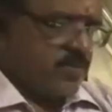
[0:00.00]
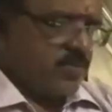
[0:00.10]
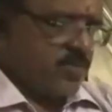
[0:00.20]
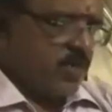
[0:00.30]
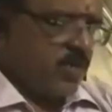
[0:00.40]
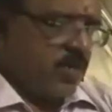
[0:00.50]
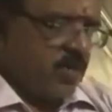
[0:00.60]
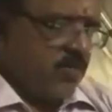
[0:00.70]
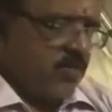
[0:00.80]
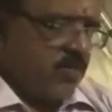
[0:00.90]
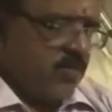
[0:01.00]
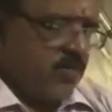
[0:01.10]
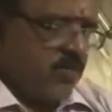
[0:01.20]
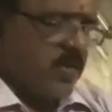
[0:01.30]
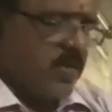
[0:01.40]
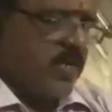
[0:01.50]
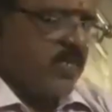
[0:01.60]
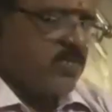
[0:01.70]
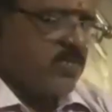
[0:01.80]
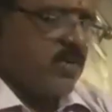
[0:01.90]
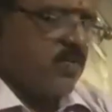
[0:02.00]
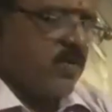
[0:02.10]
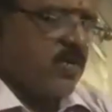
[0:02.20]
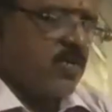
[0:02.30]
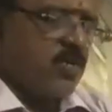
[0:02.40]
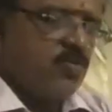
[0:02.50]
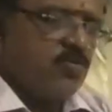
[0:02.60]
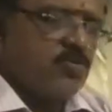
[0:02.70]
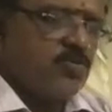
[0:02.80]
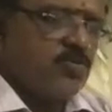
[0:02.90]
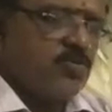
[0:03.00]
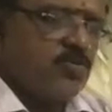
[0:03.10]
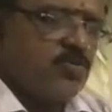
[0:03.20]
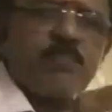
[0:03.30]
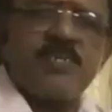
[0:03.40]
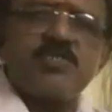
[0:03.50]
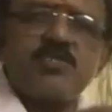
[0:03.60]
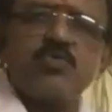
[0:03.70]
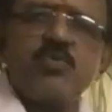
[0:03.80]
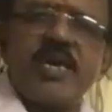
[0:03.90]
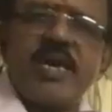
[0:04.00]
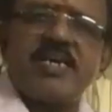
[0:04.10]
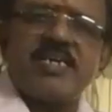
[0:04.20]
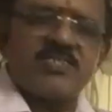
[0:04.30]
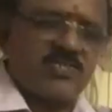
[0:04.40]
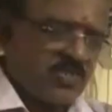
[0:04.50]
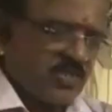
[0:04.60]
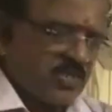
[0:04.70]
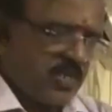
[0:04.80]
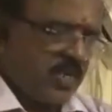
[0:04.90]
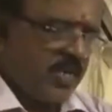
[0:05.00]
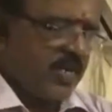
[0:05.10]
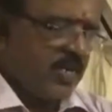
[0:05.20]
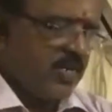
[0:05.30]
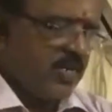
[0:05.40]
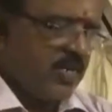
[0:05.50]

So V square is equal to U square plus 2AS. Here